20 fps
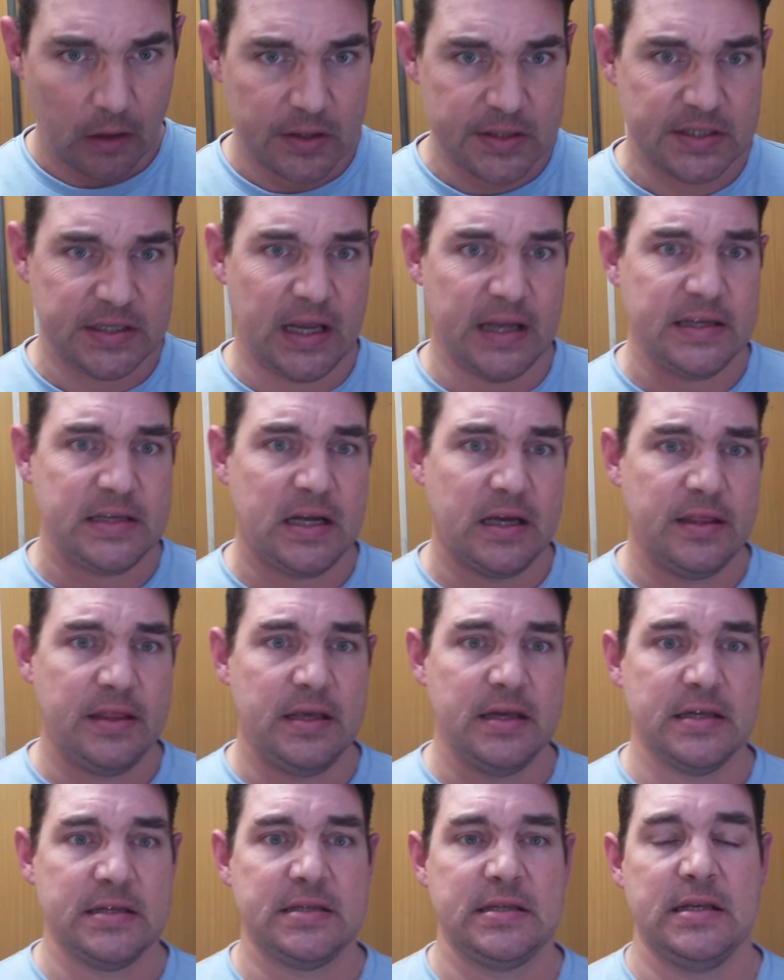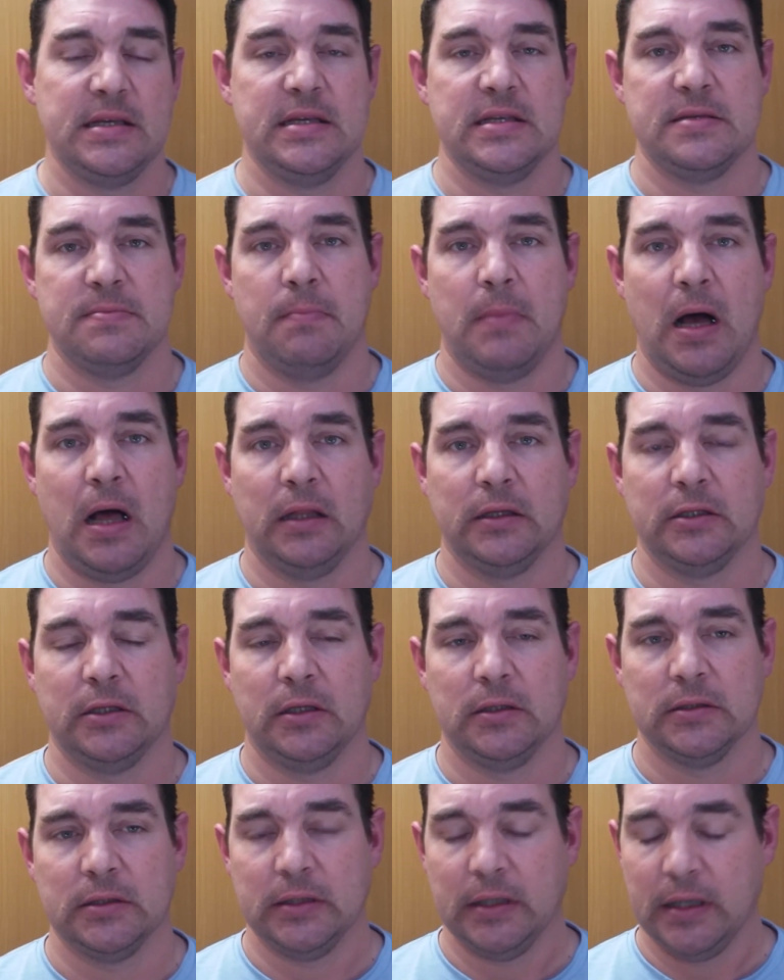Scent on this is
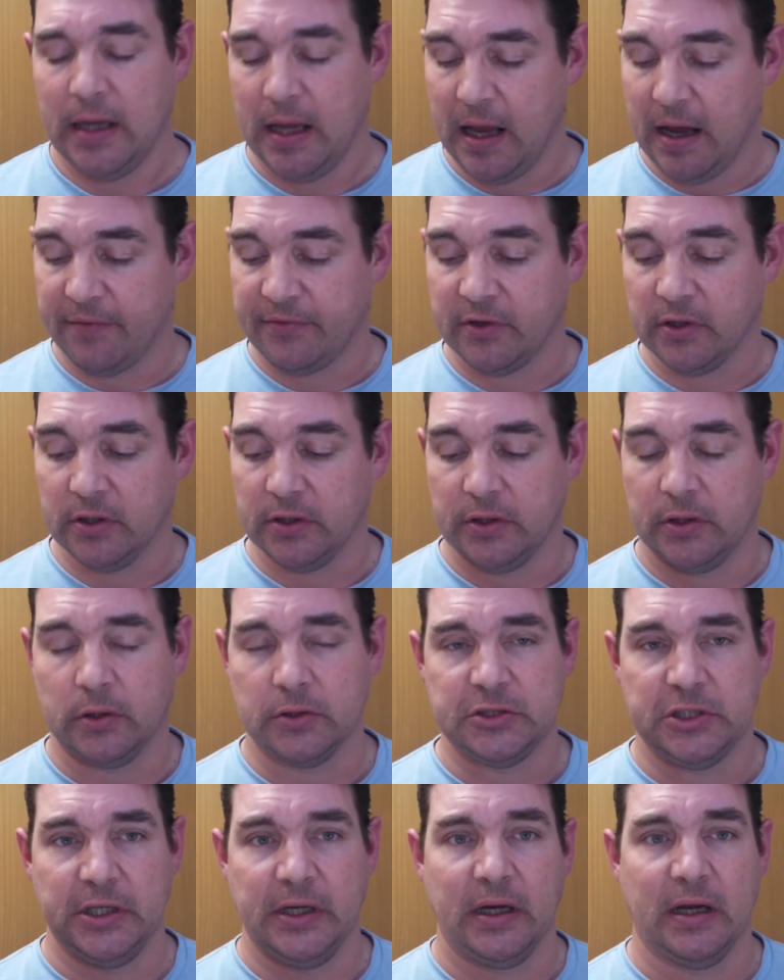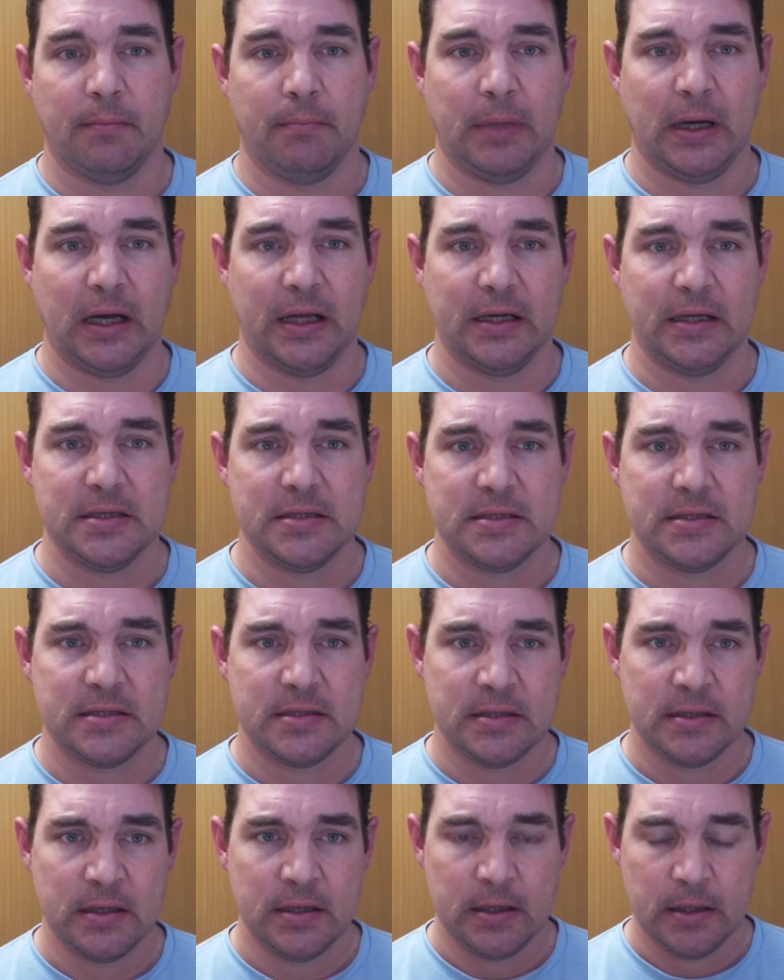modeled after Dolce &
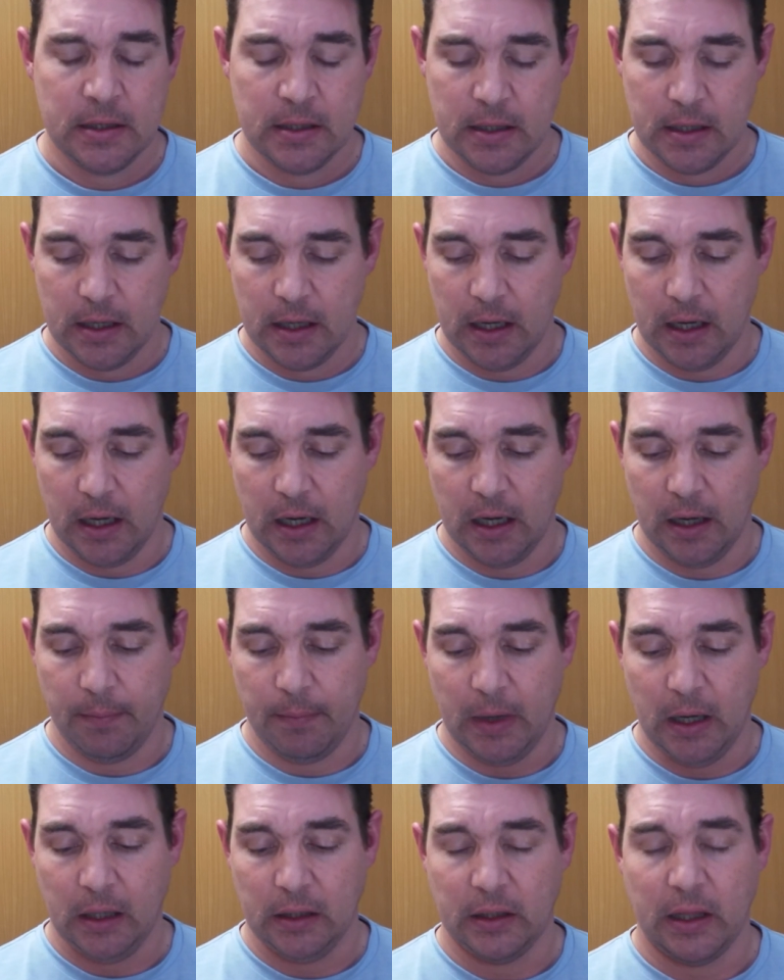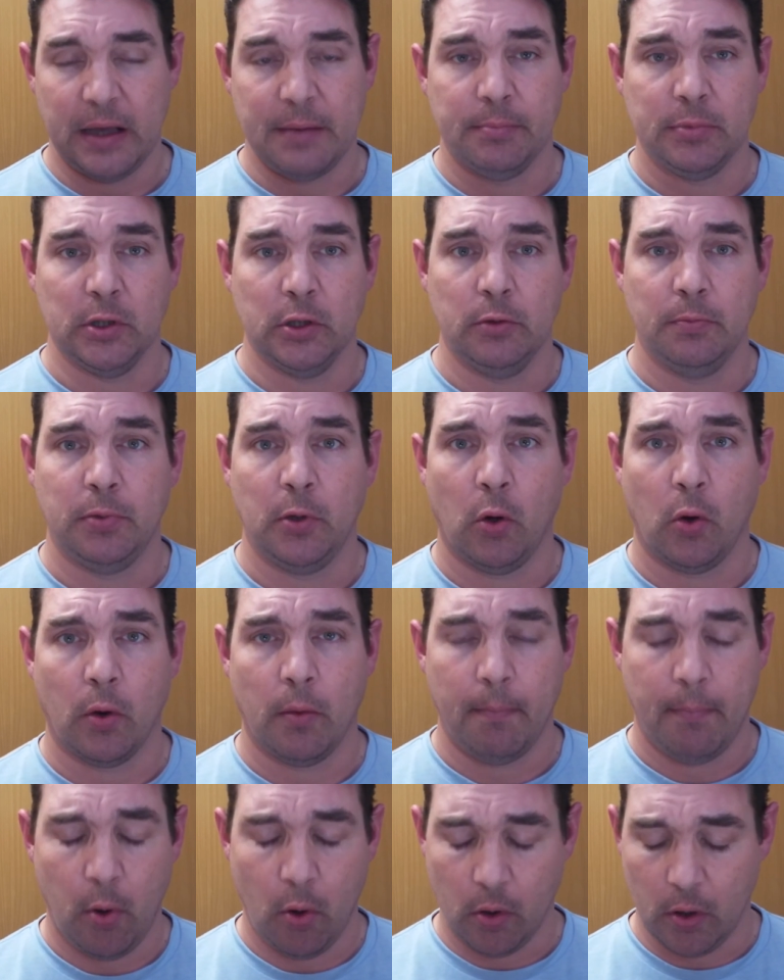Gabbana's light blue
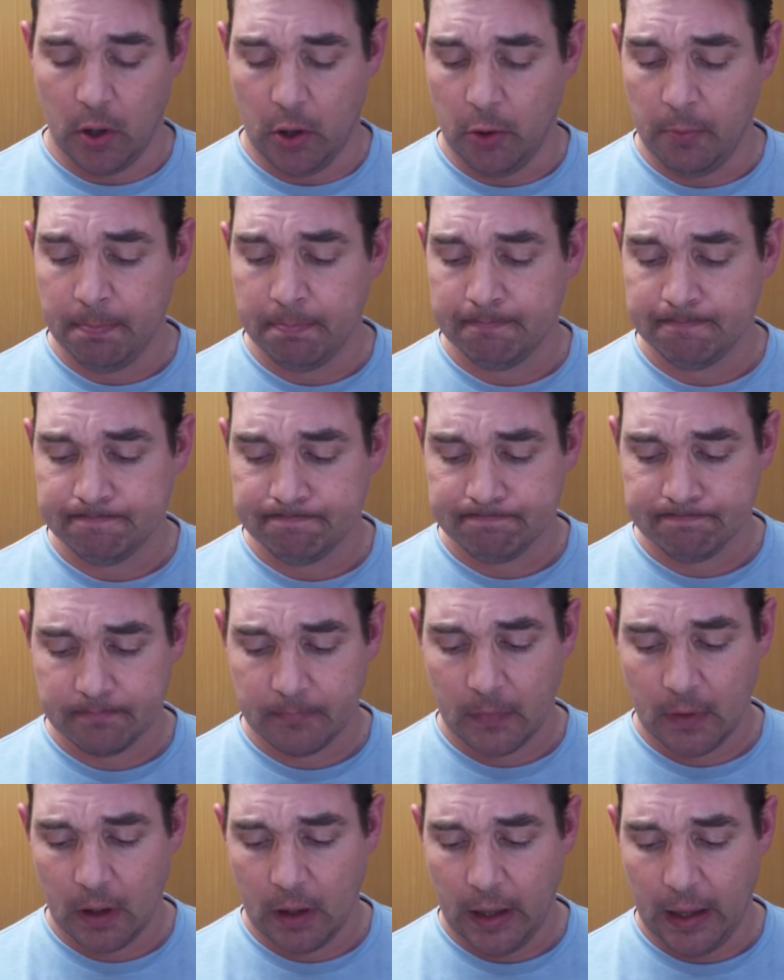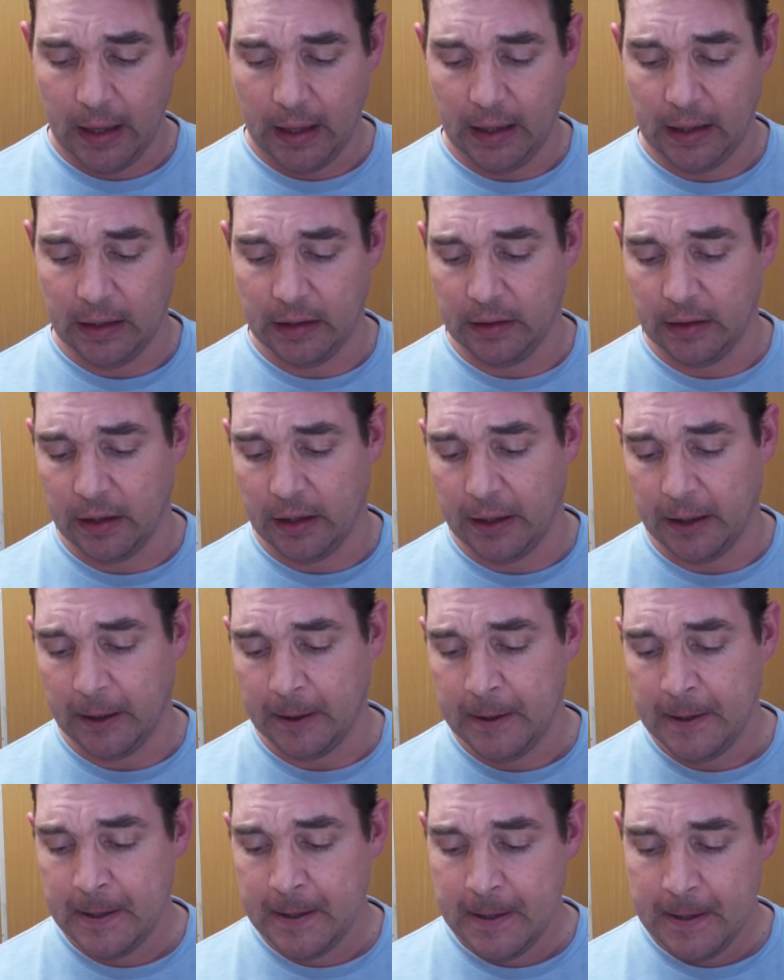Pour Homme, and
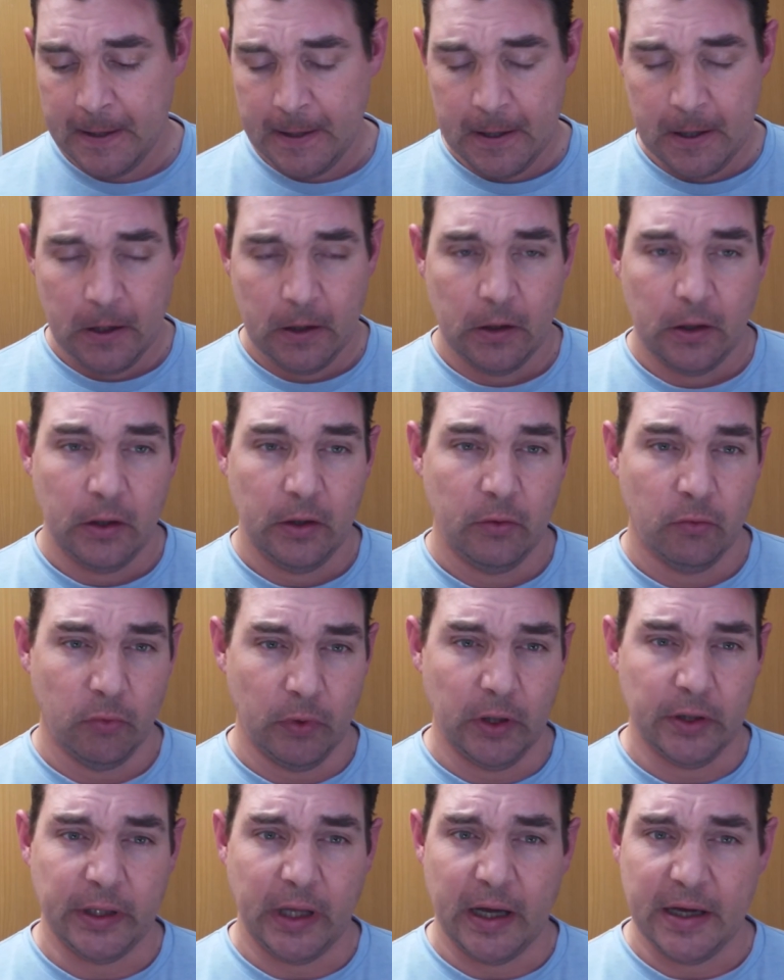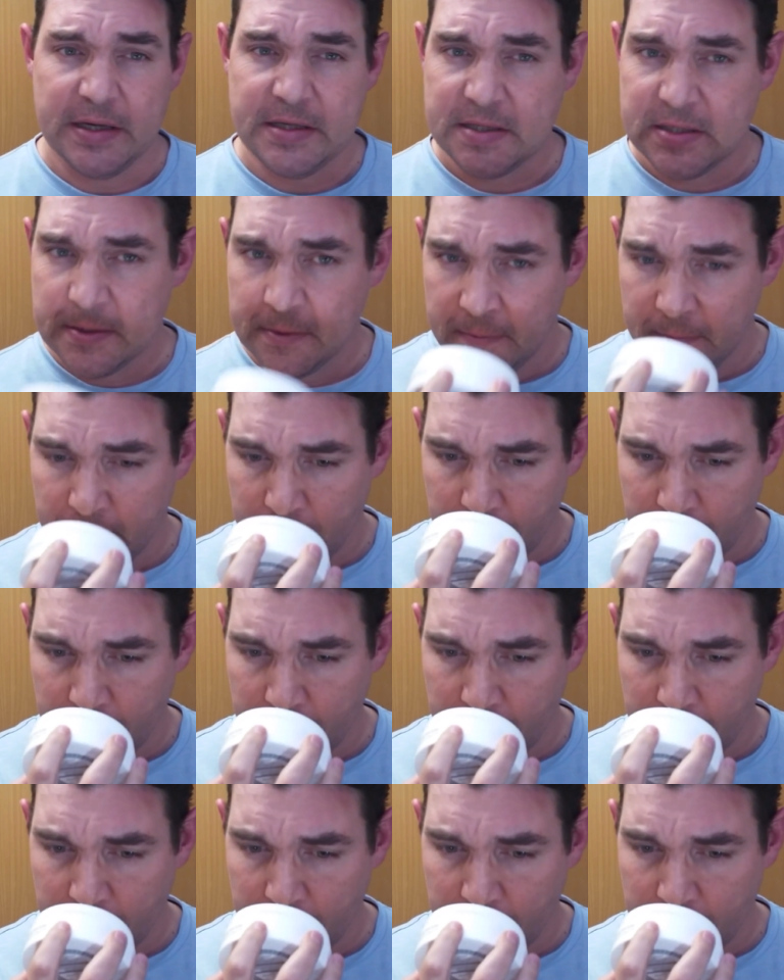real nice.